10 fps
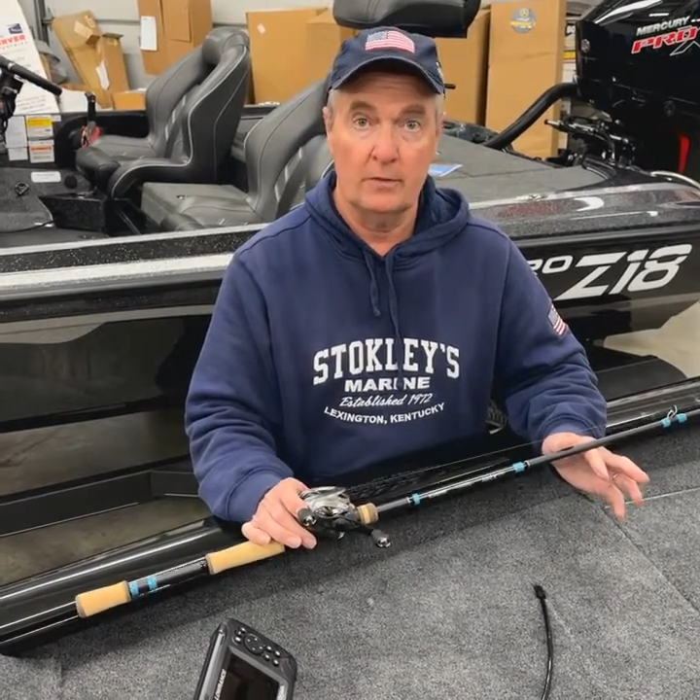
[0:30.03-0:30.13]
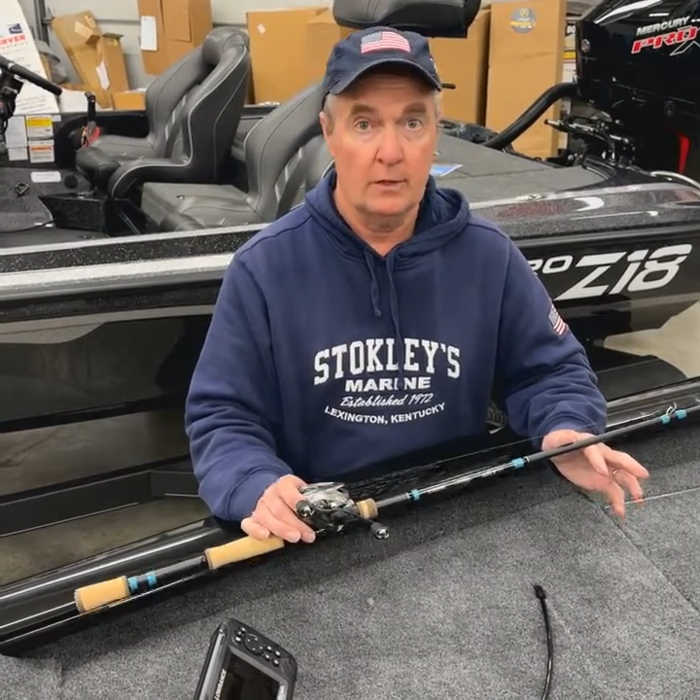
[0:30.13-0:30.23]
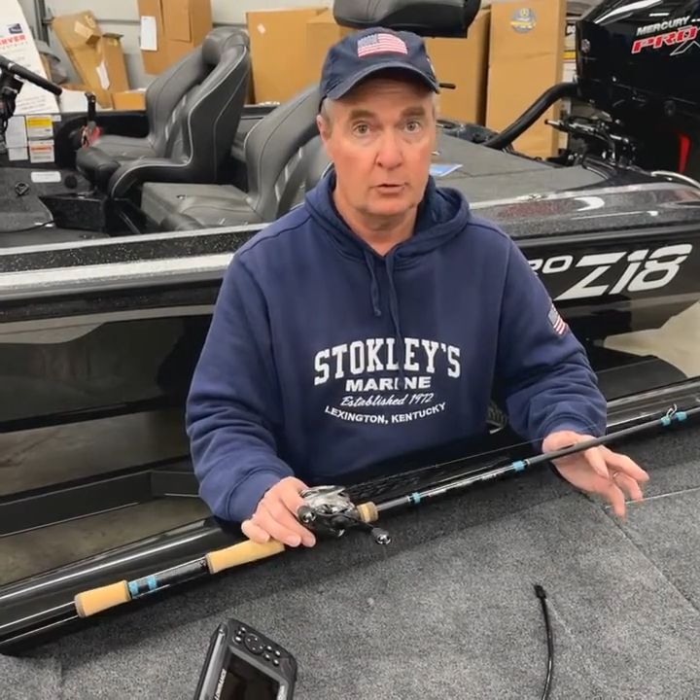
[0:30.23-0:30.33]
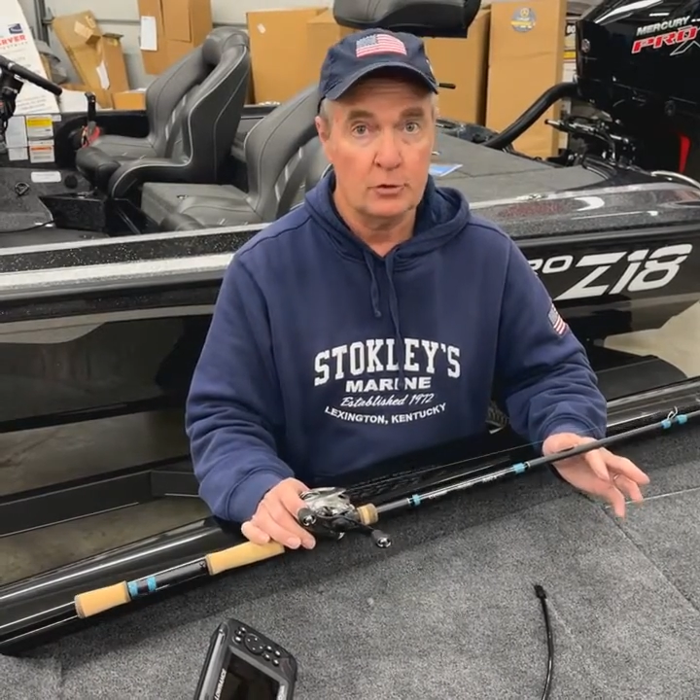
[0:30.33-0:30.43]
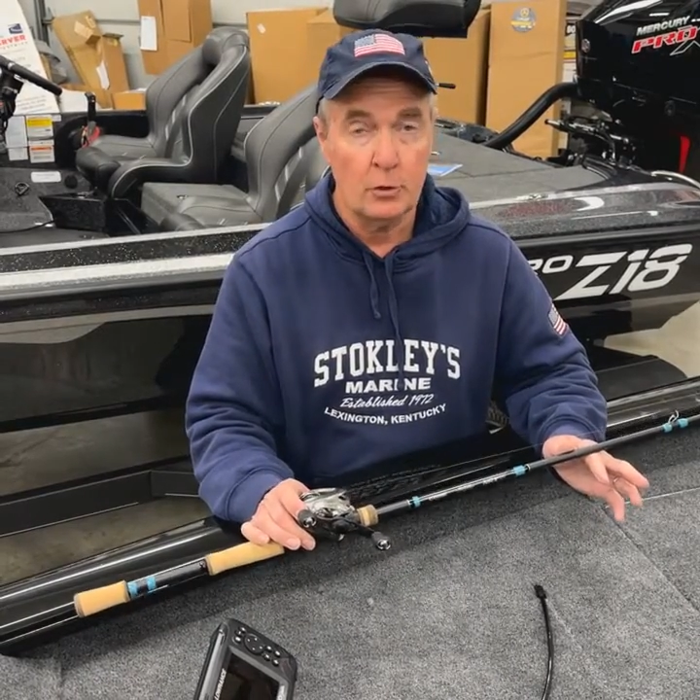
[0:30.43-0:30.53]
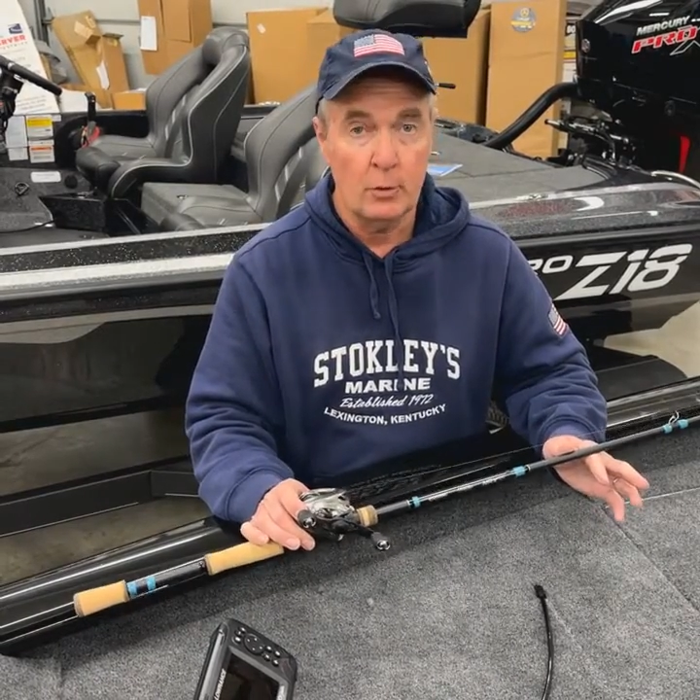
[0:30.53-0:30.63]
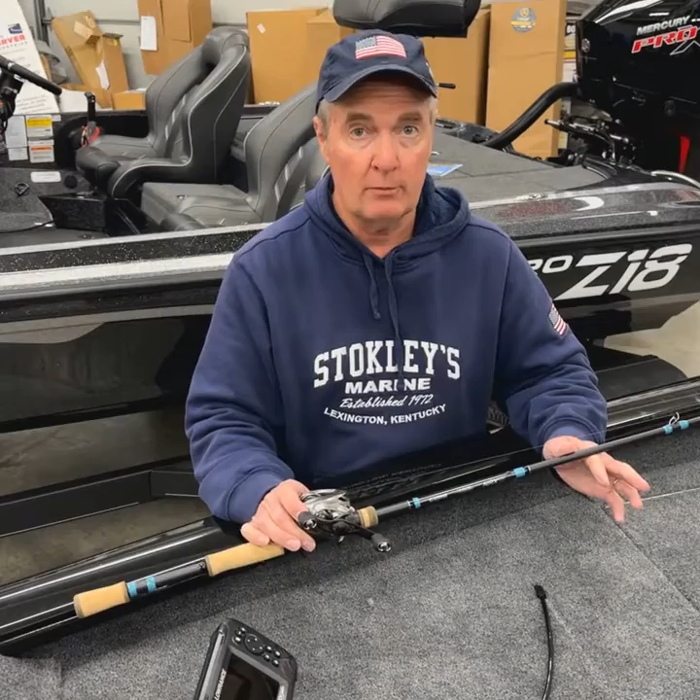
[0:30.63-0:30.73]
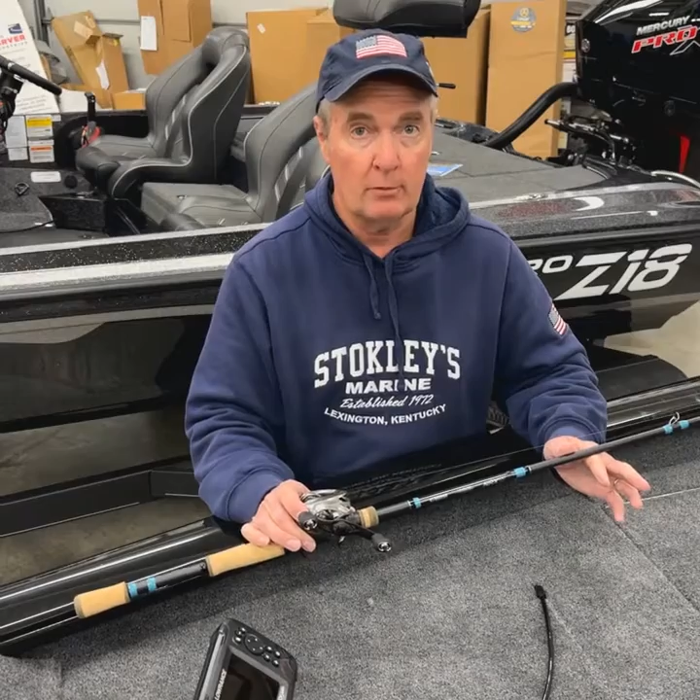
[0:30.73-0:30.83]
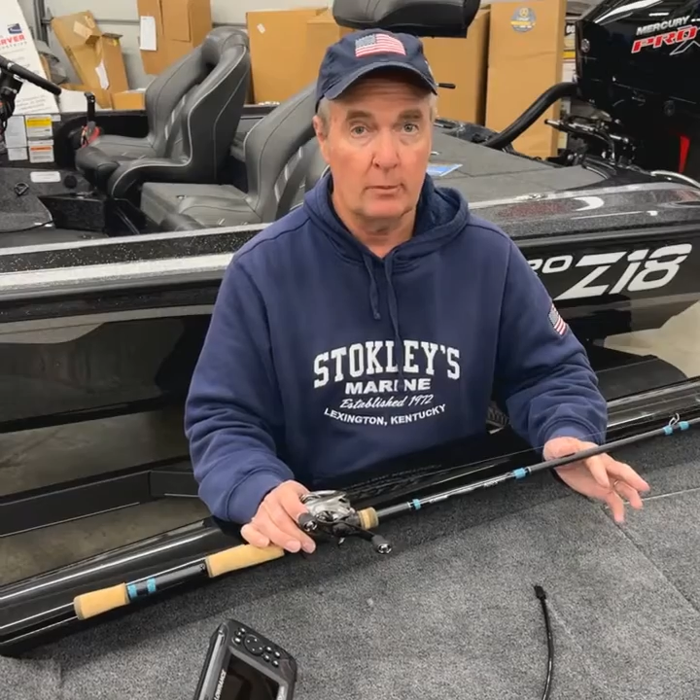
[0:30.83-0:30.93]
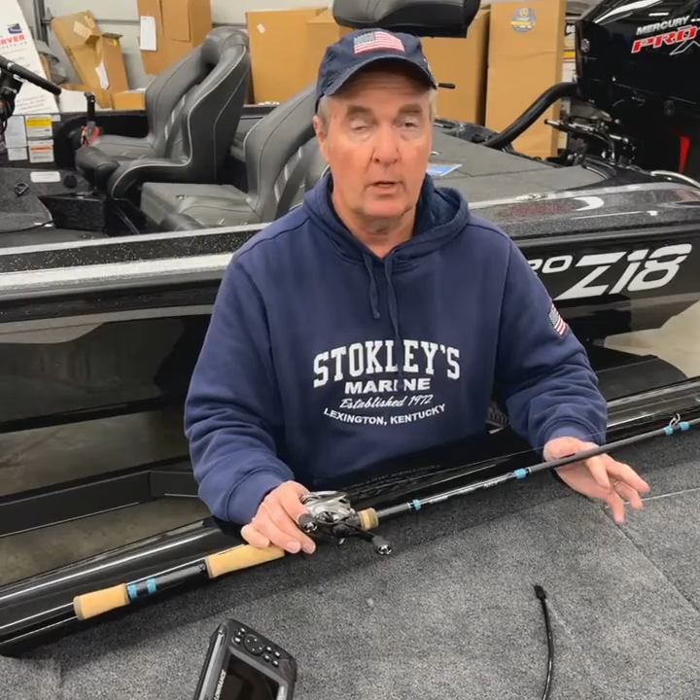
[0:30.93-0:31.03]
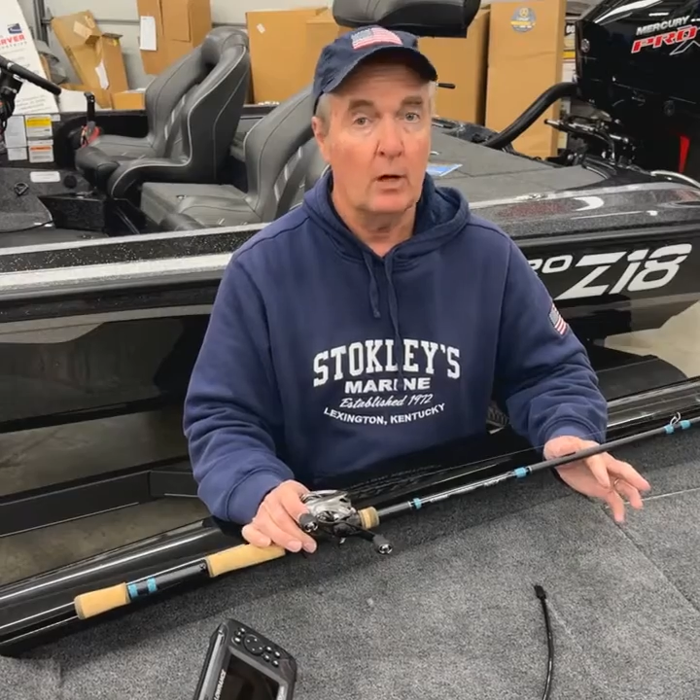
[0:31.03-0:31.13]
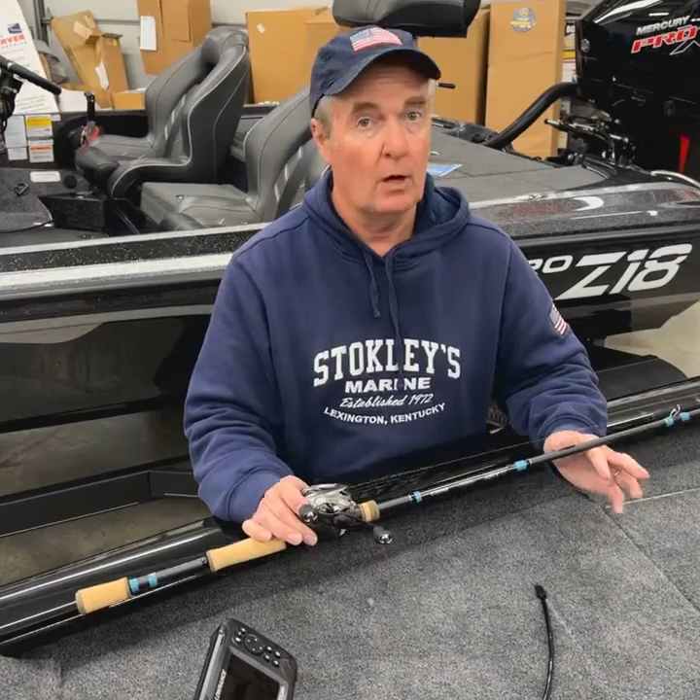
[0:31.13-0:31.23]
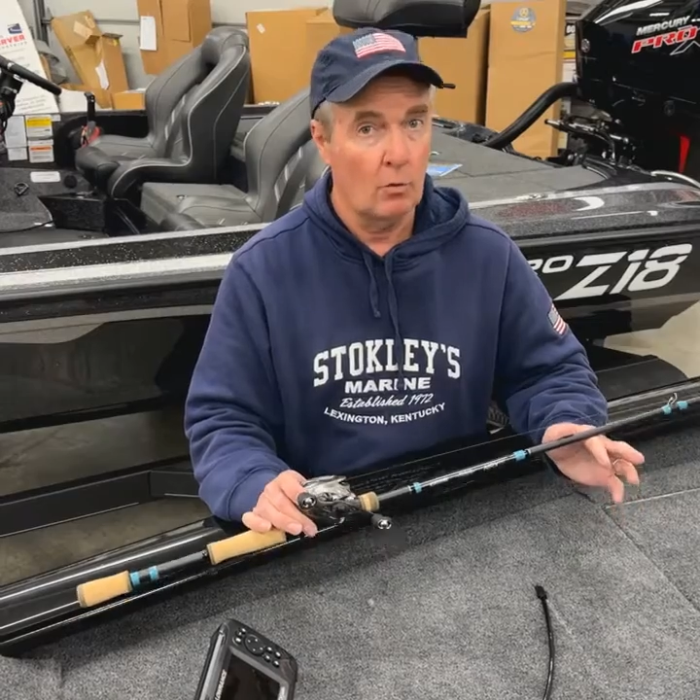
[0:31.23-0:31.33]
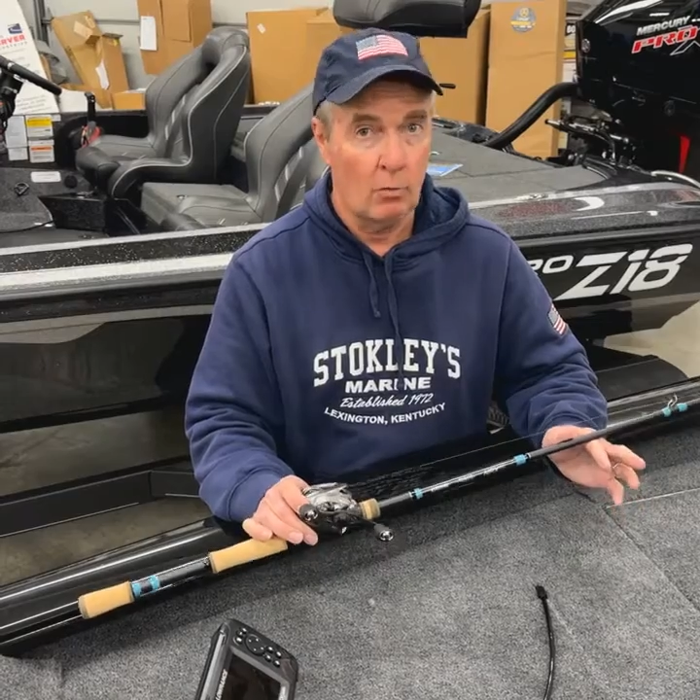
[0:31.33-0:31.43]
And there's two of them, a